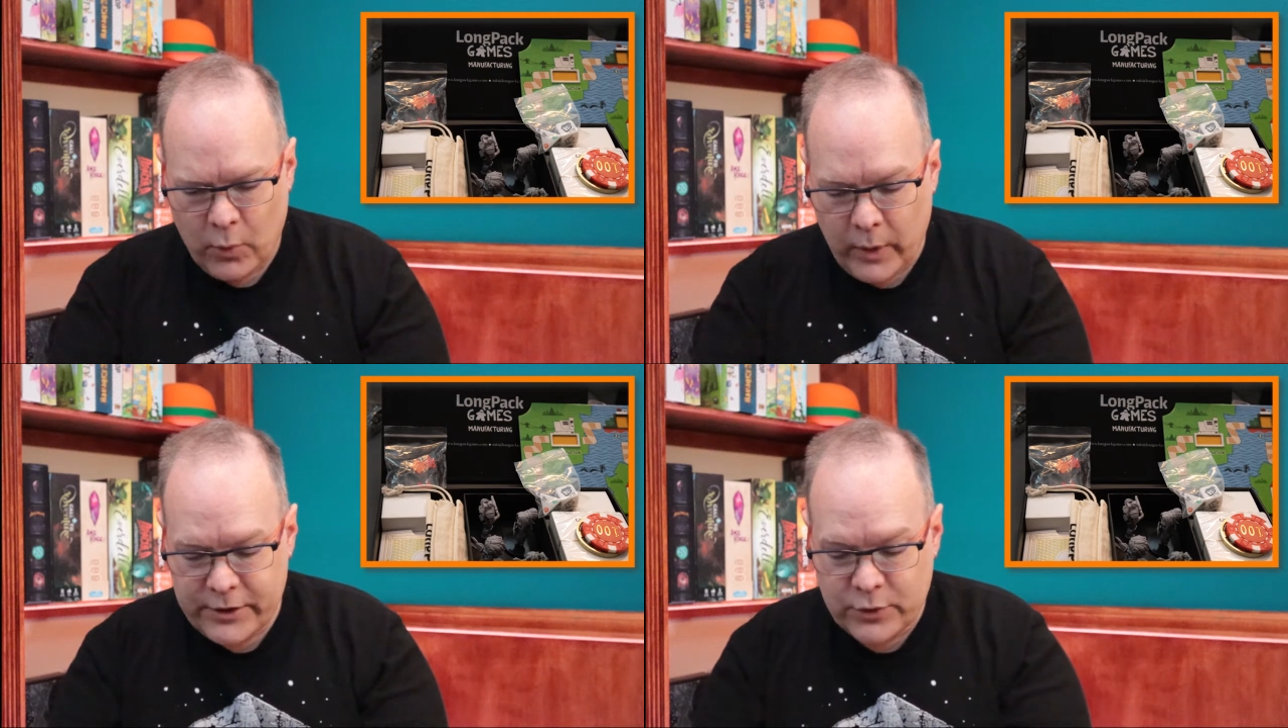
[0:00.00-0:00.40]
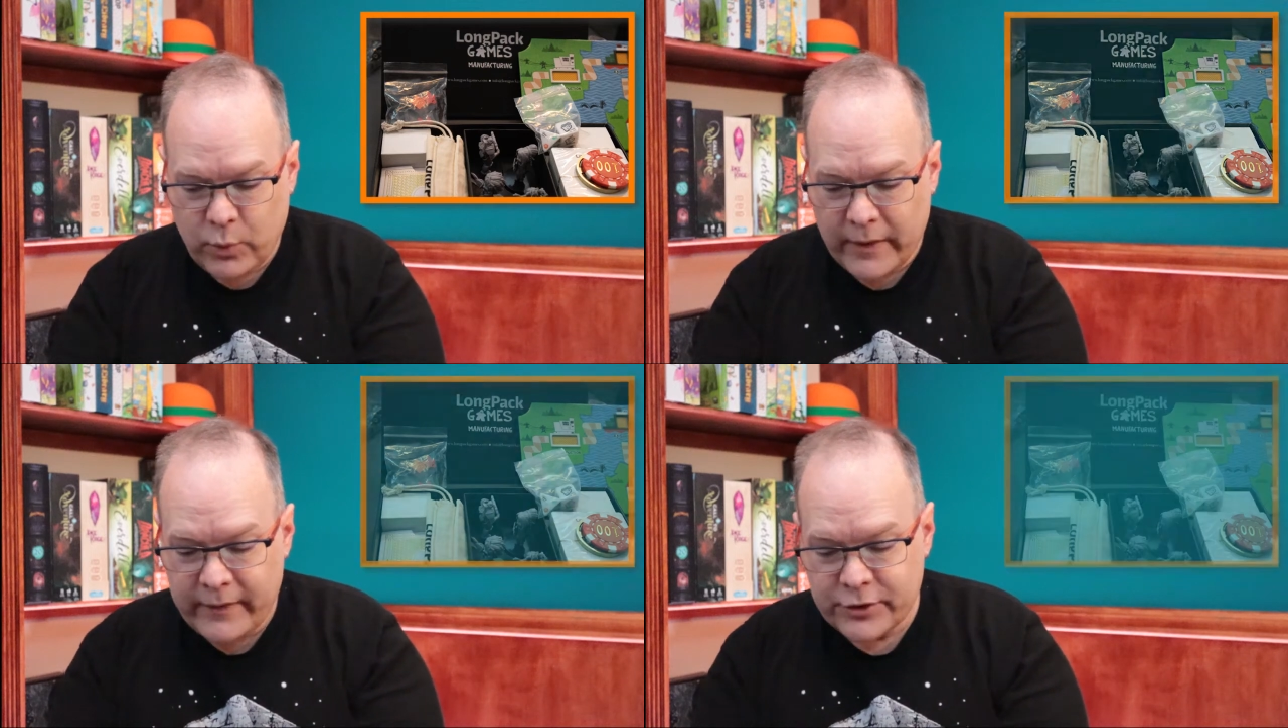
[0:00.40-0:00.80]
which is
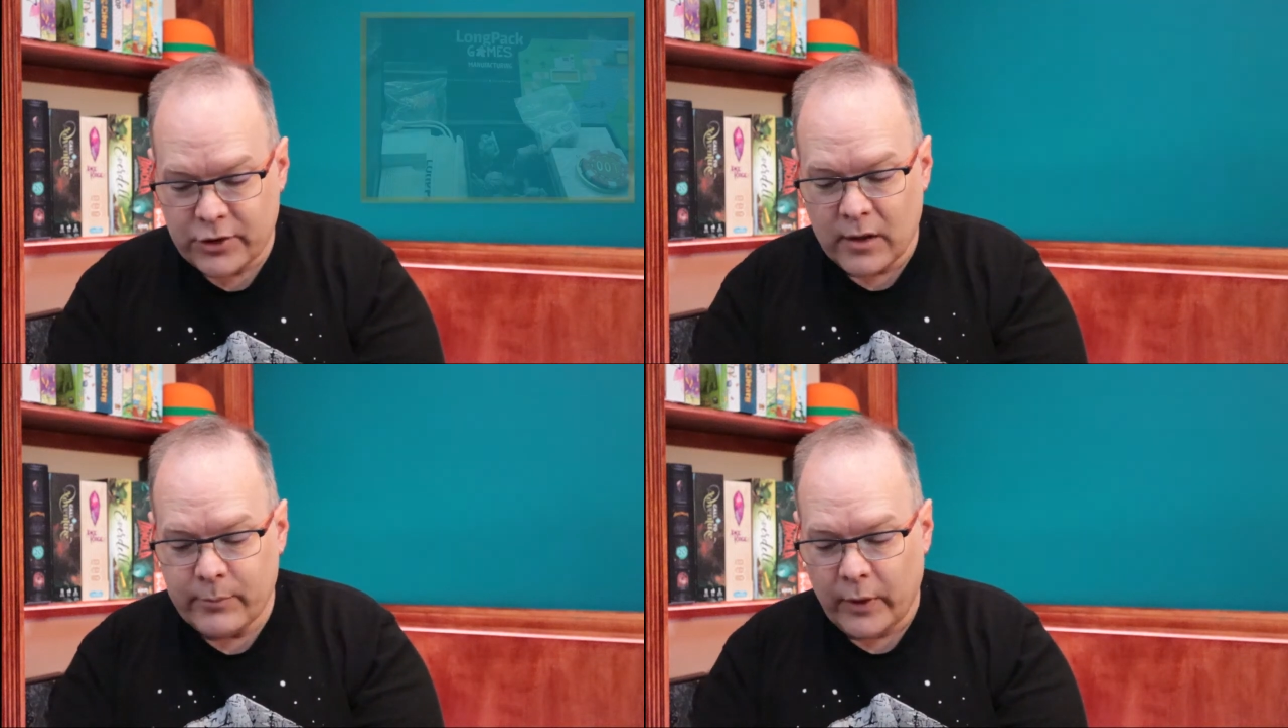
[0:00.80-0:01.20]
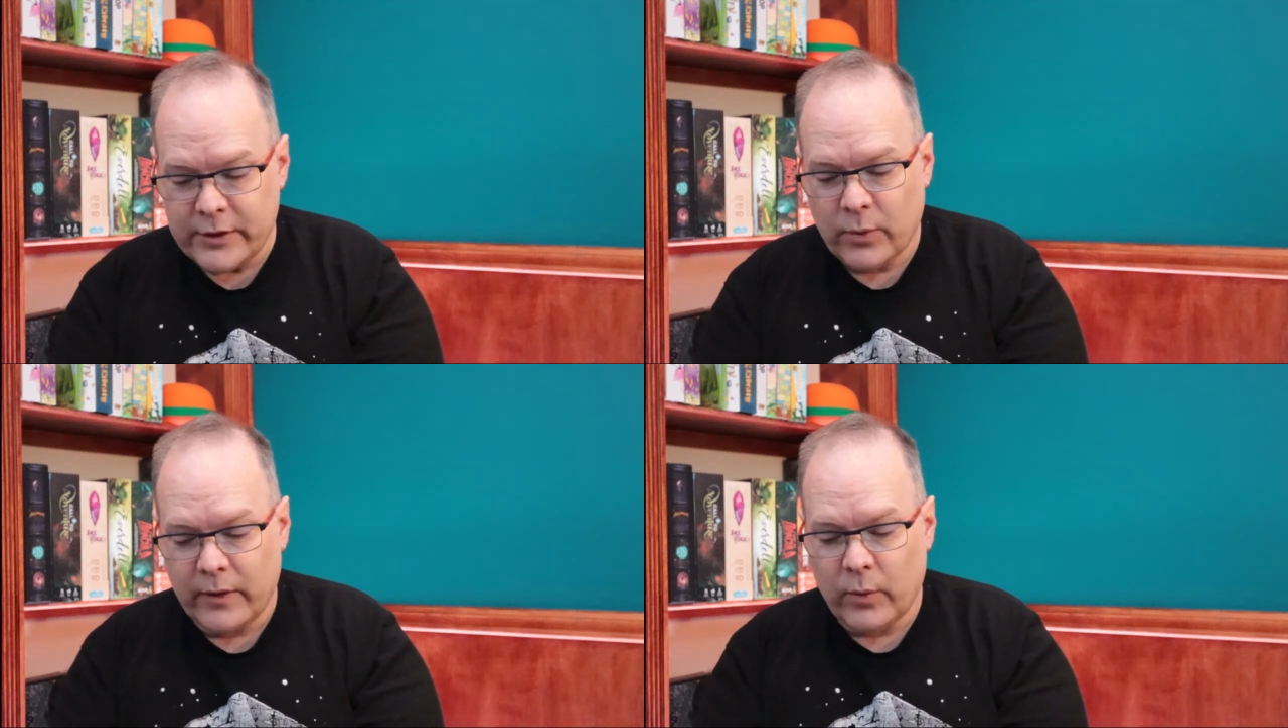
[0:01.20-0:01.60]
one of their strong
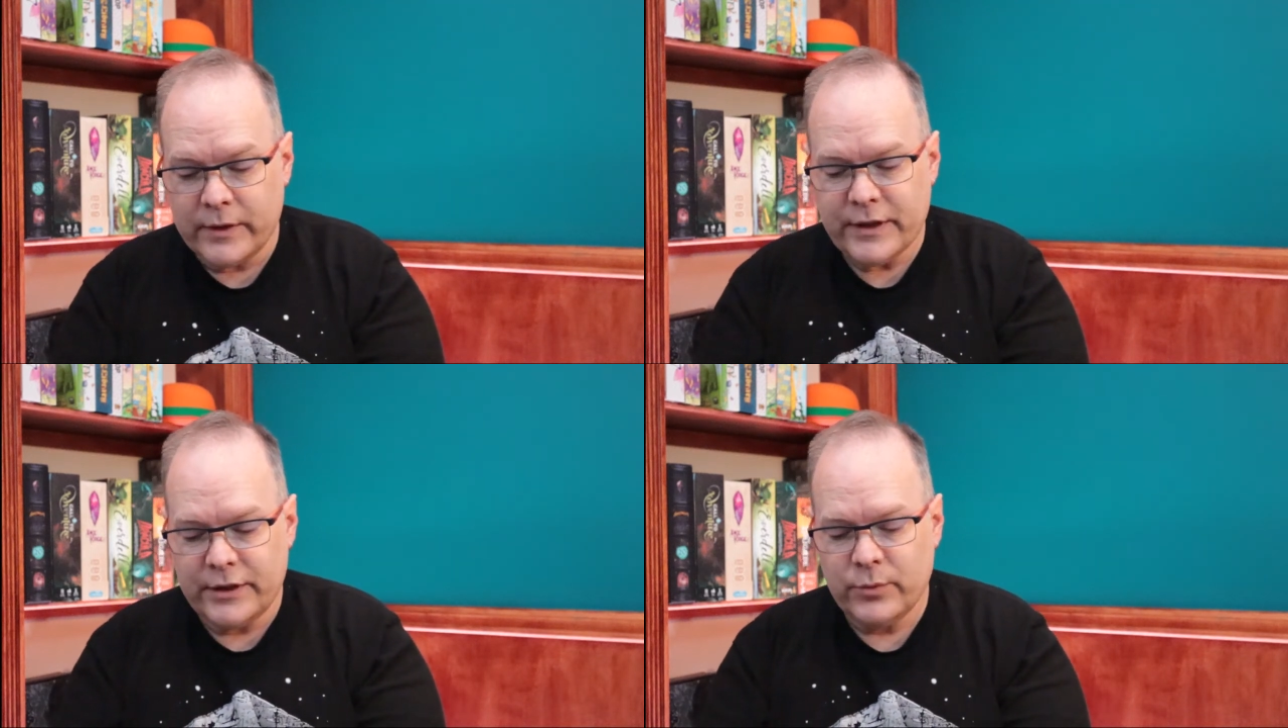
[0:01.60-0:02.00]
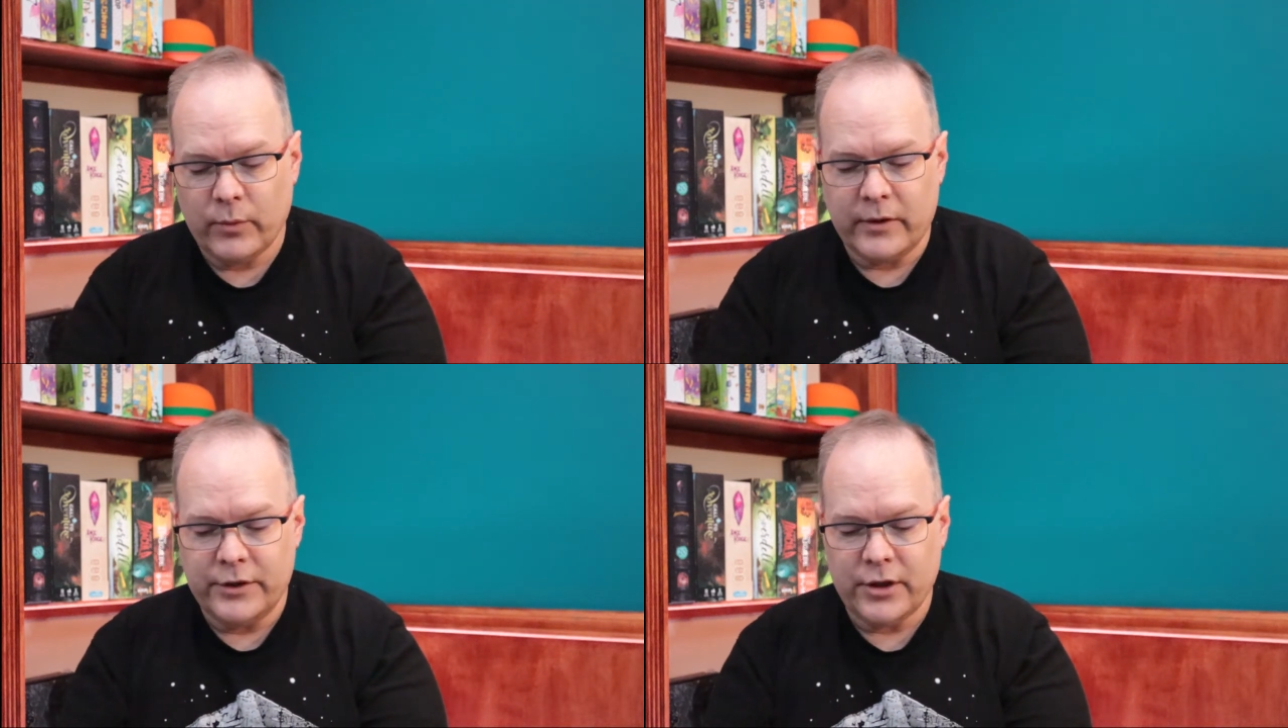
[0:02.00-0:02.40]
points, one of the ones they
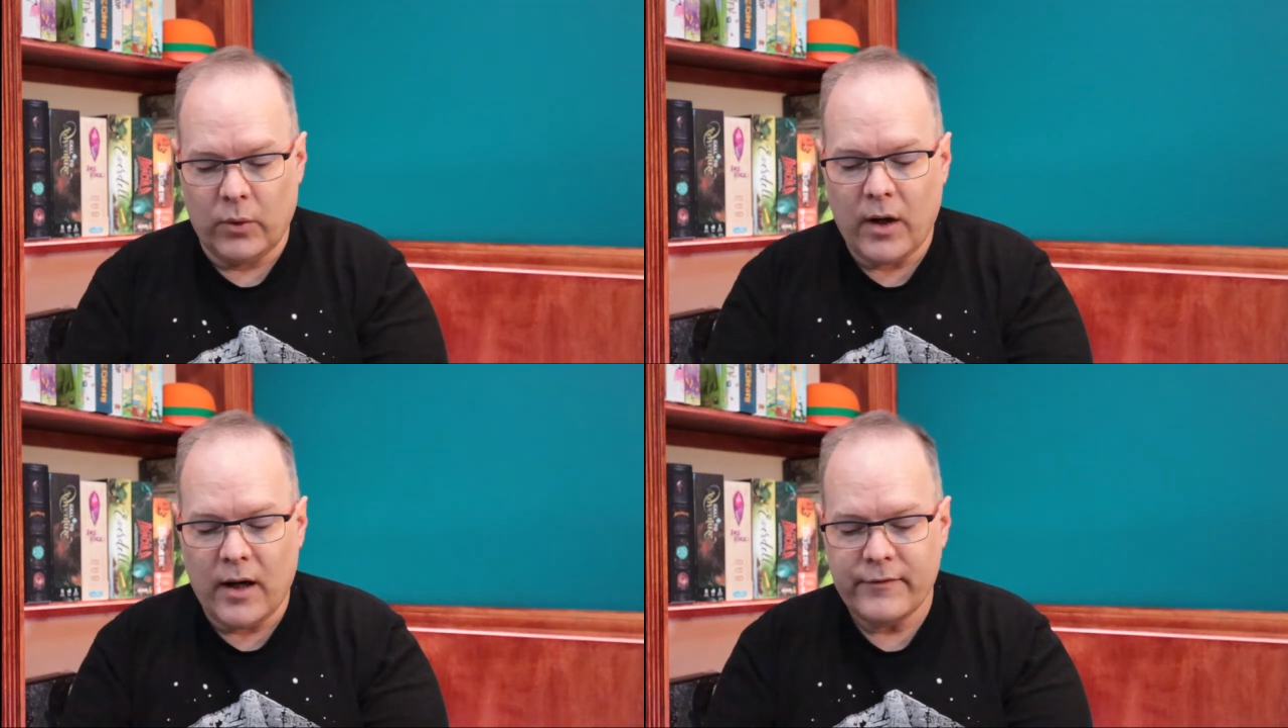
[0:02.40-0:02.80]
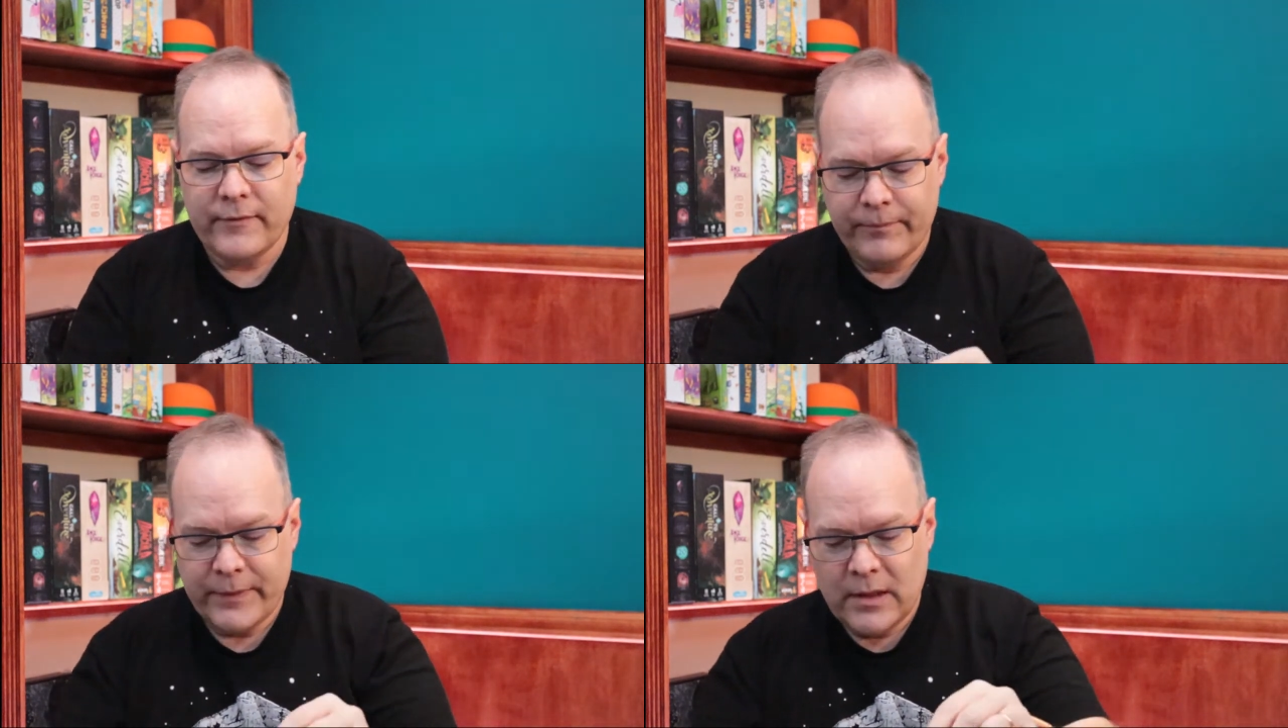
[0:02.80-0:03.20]
wanted to show off.